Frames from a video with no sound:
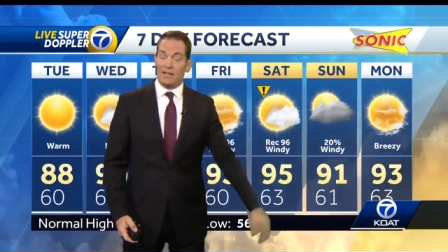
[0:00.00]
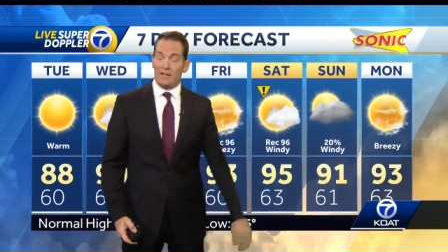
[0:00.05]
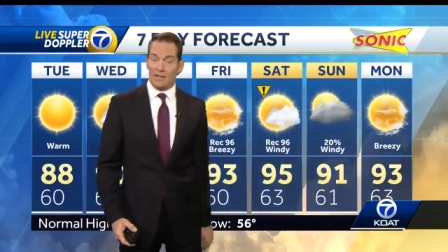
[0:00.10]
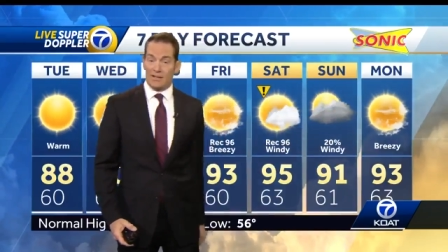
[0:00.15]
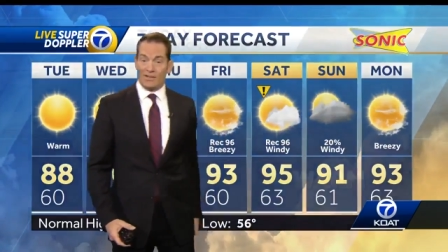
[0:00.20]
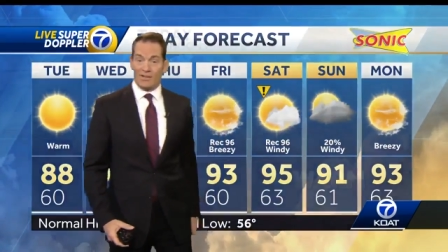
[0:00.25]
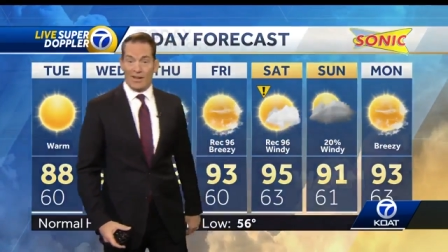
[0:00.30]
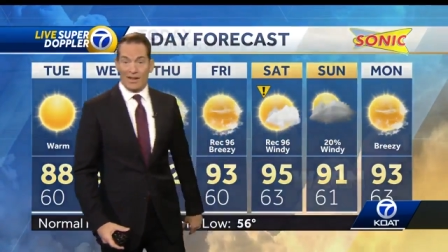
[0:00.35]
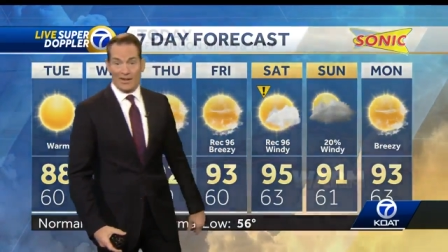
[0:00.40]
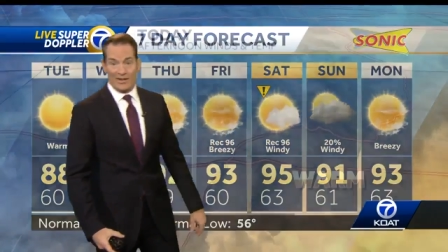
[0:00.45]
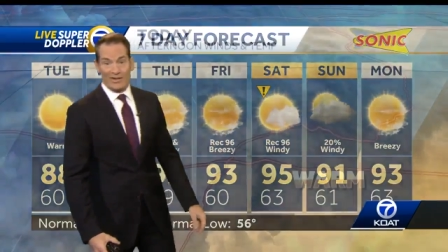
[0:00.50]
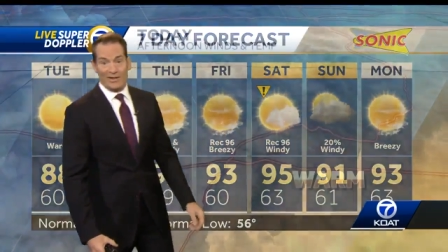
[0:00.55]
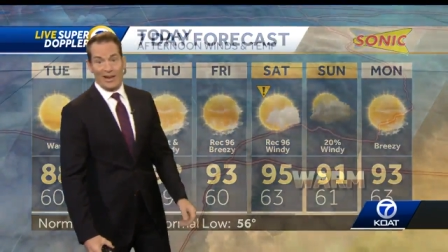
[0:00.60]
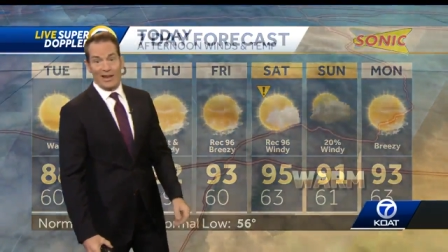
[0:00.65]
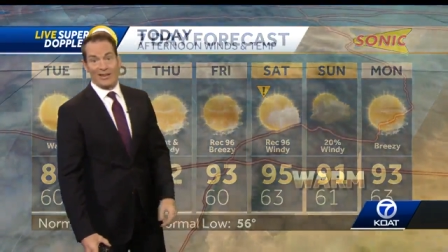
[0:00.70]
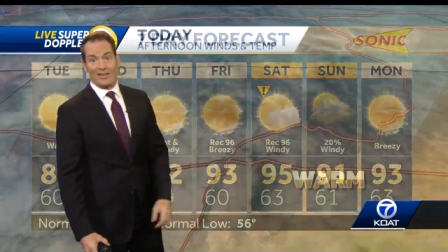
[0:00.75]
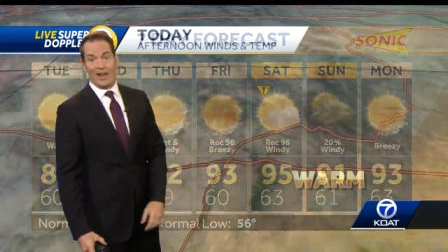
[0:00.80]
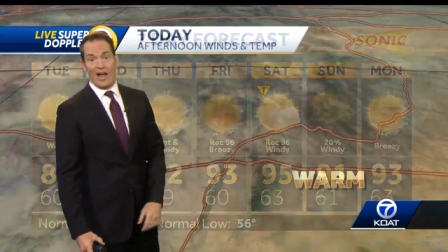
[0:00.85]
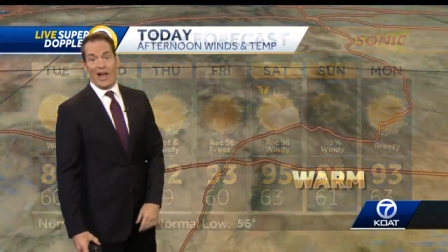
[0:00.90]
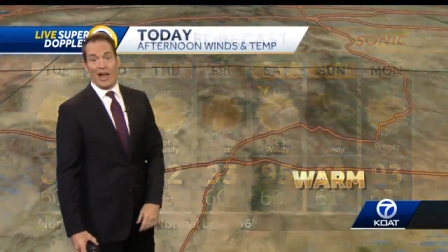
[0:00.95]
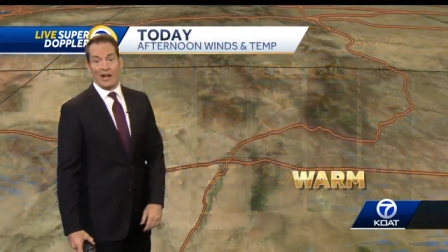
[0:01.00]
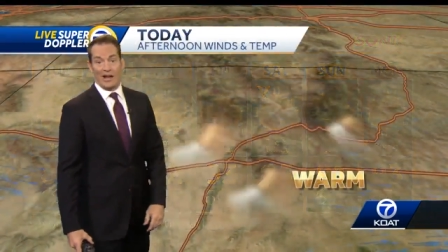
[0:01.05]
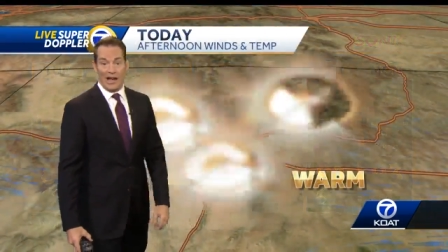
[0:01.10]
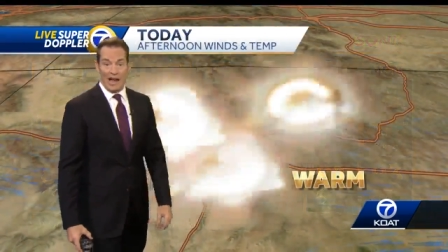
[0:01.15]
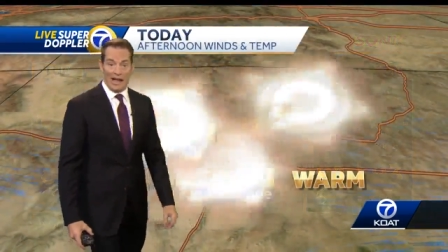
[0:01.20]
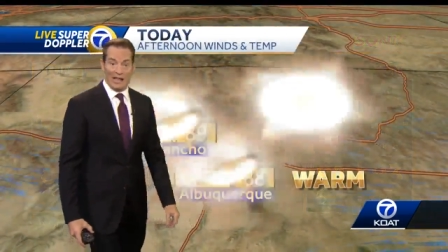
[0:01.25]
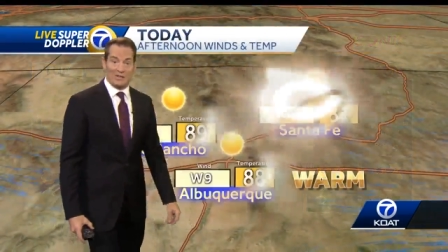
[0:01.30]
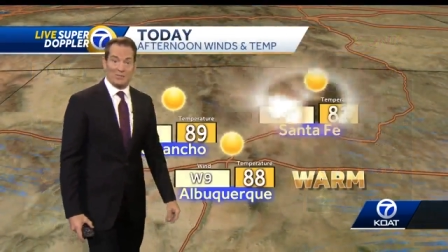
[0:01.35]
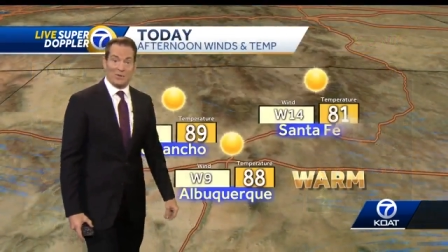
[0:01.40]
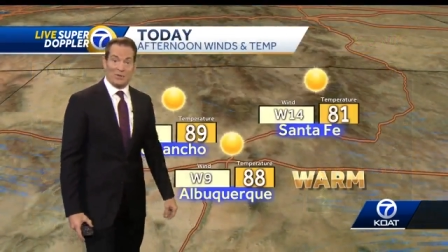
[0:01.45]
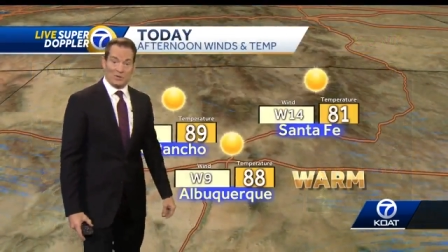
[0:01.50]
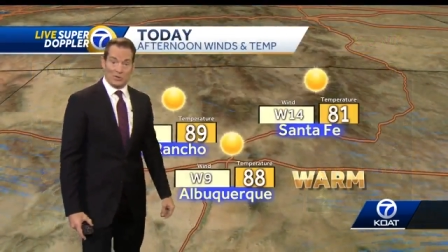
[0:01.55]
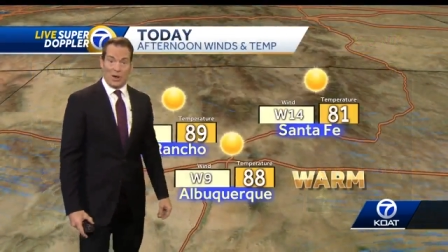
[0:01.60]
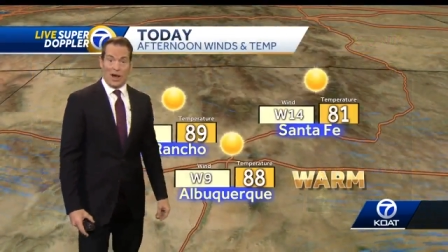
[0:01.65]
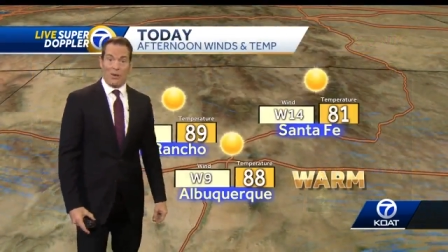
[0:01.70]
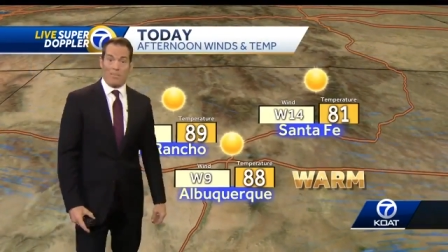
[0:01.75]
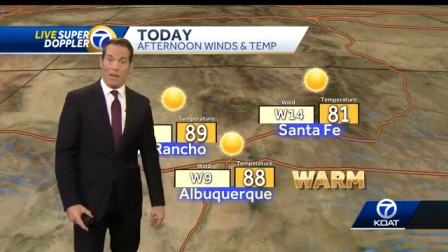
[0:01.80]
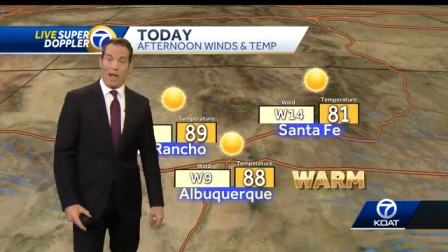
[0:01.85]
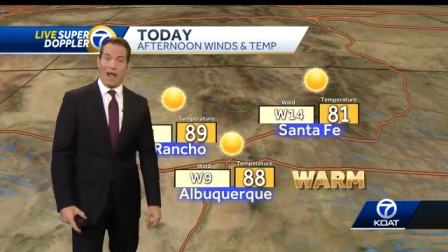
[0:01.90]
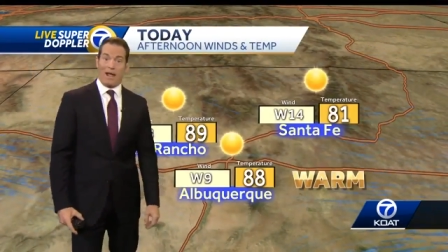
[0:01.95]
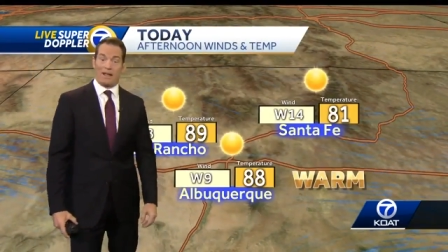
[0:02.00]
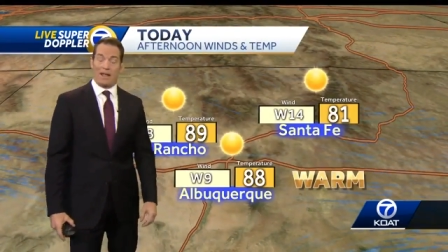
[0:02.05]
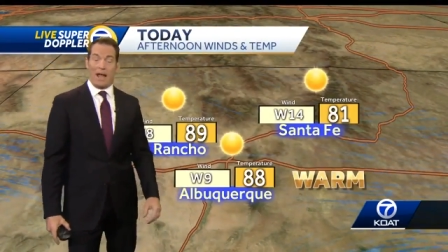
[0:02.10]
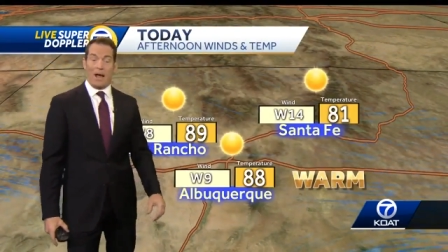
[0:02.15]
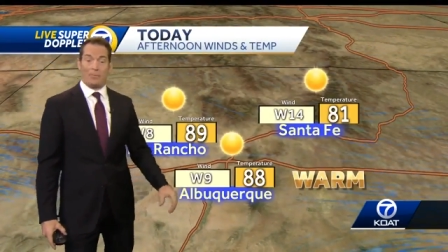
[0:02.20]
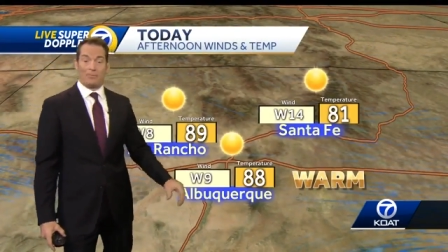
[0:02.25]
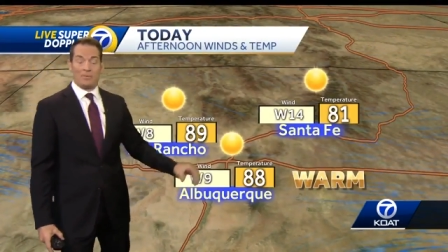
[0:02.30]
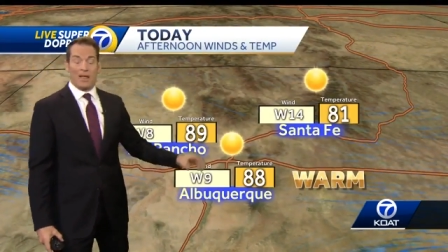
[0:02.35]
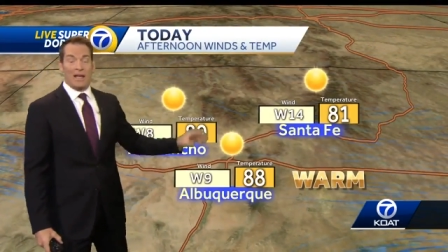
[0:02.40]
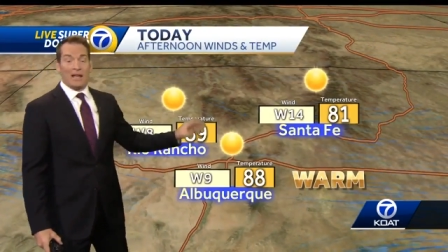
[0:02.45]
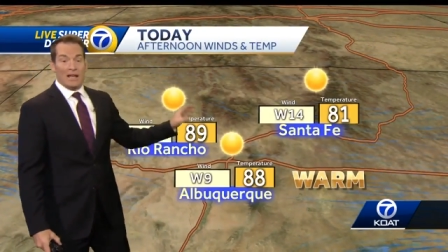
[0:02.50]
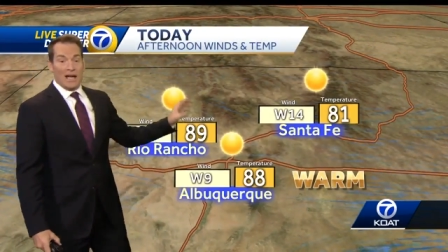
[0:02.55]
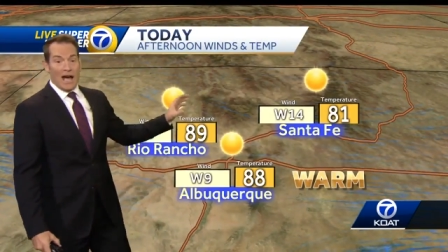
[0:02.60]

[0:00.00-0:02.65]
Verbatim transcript: It looks like it stays hot as we dry back out.